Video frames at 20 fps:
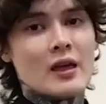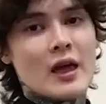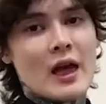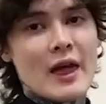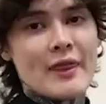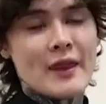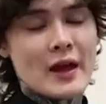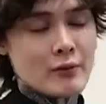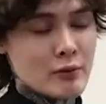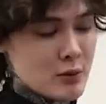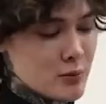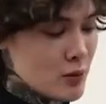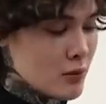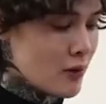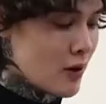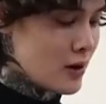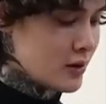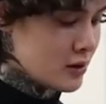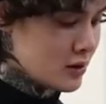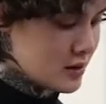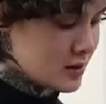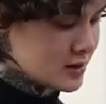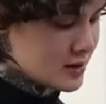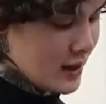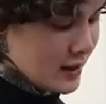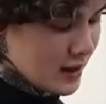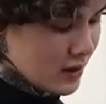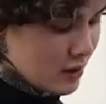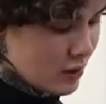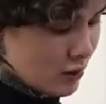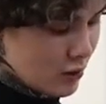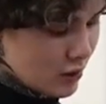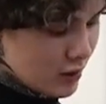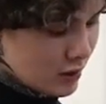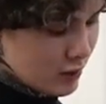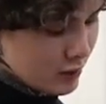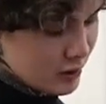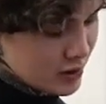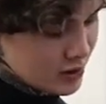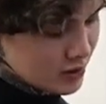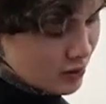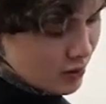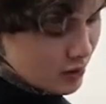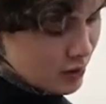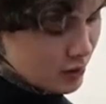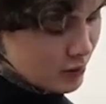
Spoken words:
And then we move on to the second chord, which is going to